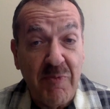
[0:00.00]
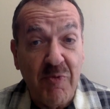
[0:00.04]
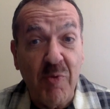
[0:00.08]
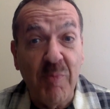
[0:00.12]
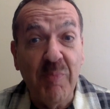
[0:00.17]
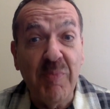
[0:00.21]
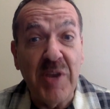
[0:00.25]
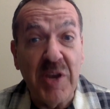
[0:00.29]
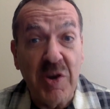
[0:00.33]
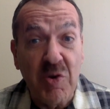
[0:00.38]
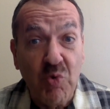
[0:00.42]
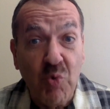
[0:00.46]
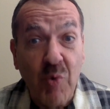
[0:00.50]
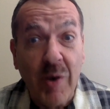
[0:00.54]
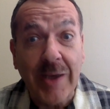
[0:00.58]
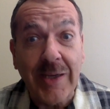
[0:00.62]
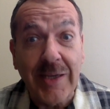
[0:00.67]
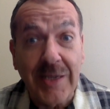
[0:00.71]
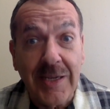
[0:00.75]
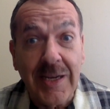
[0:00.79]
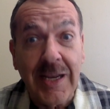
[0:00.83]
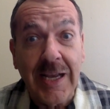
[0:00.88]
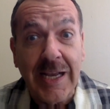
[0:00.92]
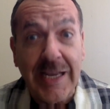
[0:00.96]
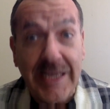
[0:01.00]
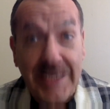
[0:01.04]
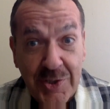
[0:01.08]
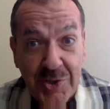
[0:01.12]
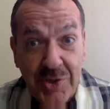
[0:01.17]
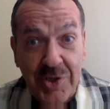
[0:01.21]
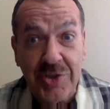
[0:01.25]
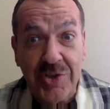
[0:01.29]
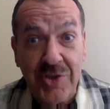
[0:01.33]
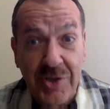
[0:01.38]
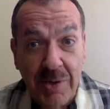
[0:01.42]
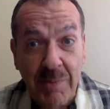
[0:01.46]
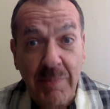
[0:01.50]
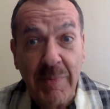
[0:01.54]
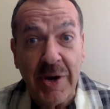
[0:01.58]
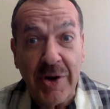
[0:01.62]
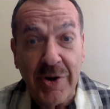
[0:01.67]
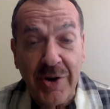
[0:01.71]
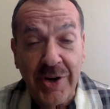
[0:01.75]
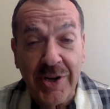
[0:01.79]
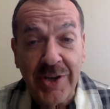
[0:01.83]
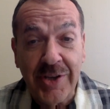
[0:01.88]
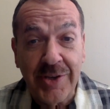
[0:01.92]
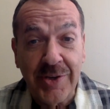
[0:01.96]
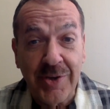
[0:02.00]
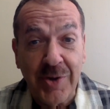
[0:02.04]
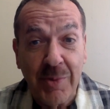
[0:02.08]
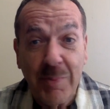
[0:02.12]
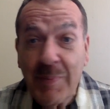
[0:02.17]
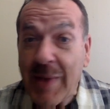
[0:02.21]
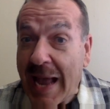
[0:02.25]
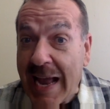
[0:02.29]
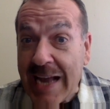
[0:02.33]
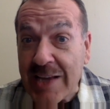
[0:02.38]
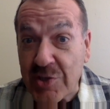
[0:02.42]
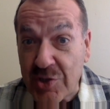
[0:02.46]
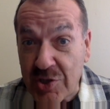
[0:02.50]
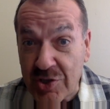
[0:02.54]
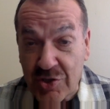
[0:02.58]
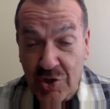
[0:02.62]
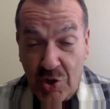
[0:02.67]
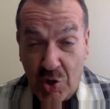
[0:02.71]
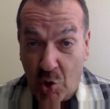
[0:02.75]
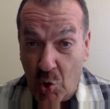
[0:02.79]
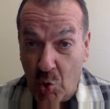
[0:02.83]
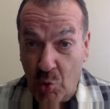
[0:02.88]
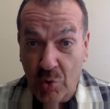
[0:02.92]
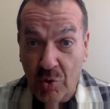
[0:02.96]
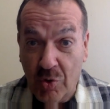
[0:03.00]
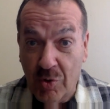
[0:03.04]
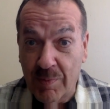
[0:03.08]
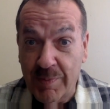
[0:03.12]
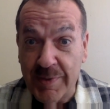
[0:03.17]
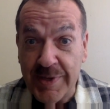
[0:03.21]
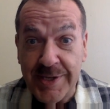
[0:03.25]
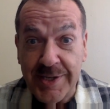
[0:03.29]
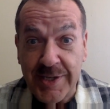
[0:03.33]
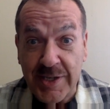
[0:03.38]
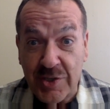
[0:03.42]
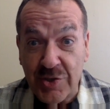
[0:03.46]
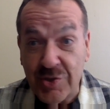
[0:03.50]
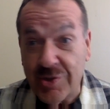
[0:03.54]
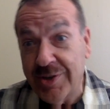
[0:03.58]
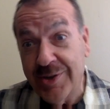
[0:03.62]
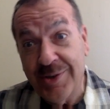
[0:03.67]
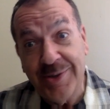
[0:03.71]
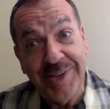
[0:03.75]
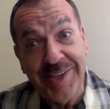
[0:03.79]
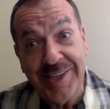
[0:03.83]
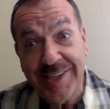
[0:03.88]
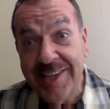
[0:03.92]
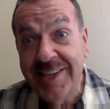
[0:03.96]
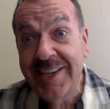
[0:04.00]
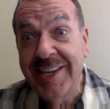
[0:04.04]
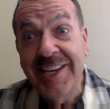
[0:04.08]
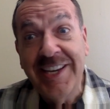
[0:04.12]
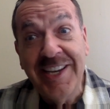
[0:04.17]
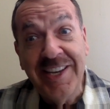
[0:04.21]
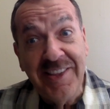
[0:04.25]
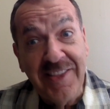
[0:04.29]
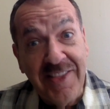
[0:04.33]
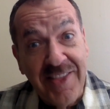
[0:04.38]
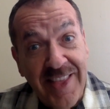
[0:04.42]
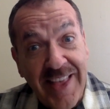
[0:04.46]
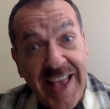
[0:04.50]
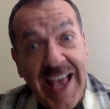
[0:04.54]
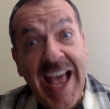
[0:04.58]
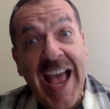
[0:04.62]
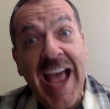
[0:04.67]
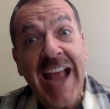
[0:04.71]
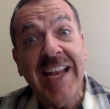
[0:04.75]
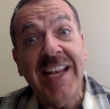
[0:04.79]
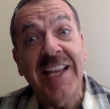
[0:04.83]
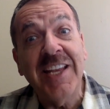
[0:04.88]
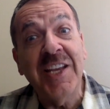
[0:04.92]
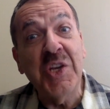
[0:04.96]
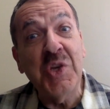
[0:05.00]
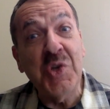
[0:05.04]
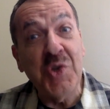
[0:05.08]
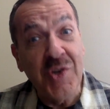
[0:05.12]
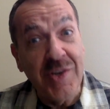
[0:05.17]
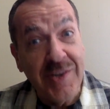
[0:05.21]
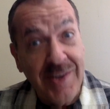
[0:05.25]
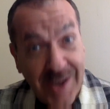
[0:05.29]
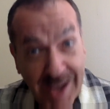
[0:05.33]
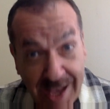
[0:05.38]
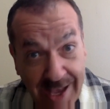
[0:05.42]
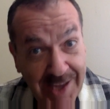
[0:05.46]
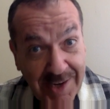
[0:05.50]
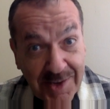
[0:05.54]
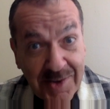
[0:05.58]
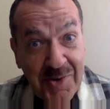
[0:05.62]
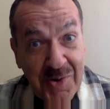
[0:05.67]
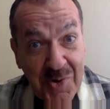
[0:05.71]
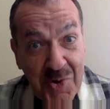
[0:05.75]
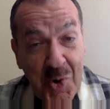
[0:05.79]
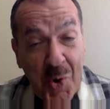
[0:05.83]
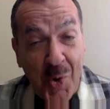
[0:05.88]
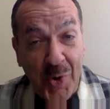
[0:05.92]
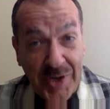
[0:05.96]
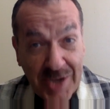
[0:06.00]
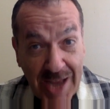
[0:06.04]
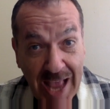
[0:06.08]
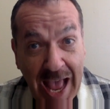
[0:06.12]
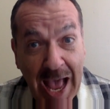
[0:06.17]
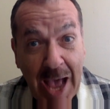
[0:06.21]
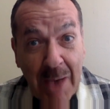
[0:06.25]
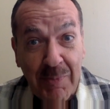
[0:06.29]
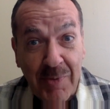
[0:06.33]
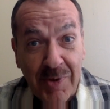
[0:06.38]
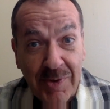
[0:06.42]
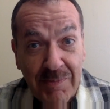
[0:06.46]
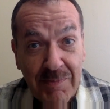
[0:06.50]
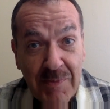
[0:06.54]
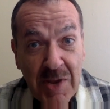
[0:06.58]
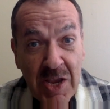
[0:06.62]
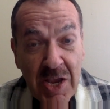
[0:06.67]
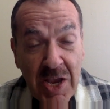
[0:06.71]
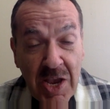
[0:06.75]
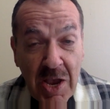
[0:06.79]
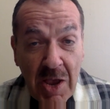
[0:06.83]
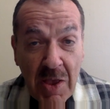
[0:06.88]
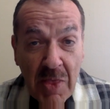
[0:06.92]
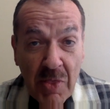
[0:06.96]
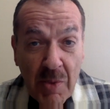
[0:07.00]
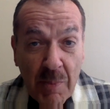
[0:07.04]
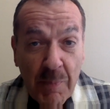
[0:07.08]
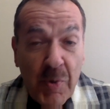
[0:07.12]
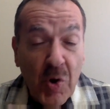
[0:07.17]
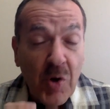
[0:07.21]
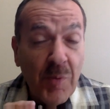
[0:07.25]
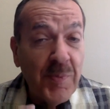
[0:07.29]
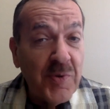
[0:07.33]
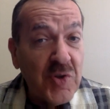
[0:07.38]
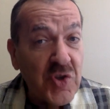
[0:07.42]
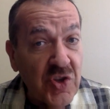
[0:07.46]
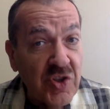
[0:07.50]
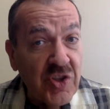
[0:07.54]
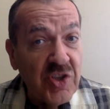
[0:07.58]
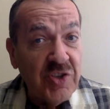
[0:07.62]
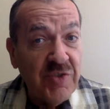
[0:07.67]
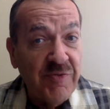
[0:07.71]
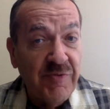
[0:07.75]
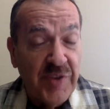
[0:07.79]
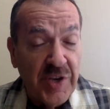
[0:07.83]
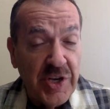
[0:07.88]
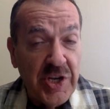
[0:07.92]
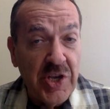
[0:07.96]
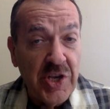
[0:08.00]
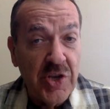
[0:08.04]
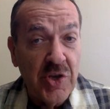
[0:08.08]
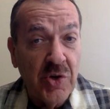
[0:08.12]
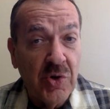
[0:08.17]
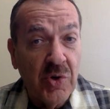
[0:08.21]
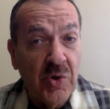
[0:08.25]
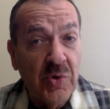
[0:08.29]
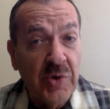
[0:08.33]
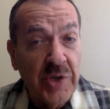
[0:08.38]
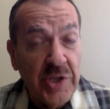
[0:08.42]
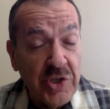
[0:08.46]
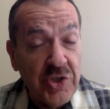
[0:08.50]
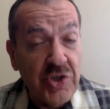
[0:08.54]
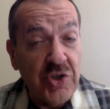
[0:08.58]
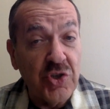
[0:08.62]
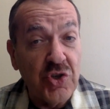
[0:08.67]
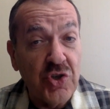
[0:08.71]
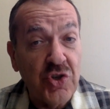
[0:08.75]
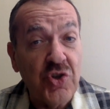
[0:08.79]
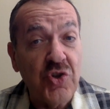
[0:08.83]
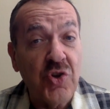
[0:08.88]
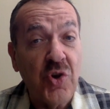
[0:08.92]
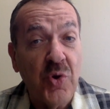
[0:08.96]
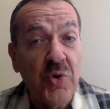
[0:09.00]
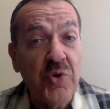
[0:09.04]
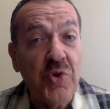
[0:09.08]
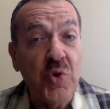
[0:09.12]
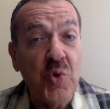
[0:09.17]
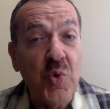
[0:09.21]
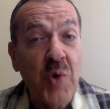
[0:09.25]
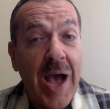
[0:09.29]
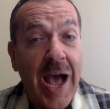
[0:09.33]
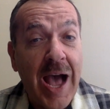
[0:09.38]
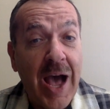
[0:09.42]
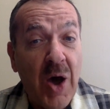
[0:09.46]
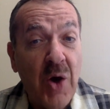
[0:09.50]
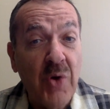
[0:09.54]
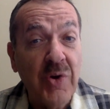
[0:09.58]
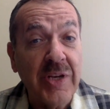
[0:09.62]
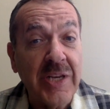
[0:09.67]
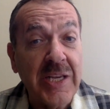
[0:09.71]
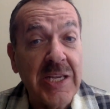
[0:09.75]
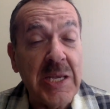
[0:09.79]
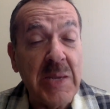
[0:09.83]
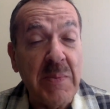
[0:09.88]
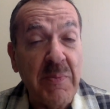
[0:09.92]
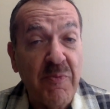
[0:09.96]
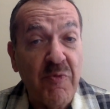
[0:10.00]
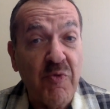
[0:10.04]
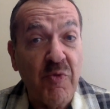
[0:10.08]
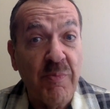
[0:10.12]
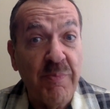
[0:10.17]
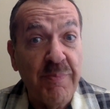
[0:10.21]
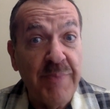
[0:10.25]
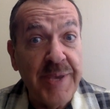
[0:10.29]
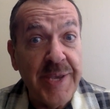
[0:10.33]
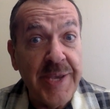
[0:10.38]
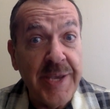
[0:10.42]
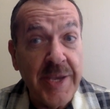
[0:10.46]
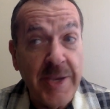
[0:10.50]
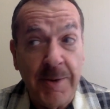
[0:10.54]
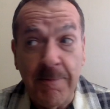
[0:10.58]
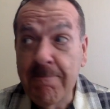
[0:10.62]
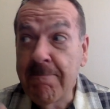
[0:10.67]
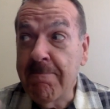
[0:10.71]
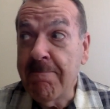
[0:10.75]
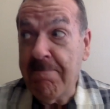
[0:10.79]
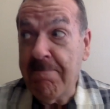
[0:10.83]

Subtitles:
from being recognized as an American or pass as a local, because you know what? That is not going to happen. The purpose of this video is to show you how to keep from being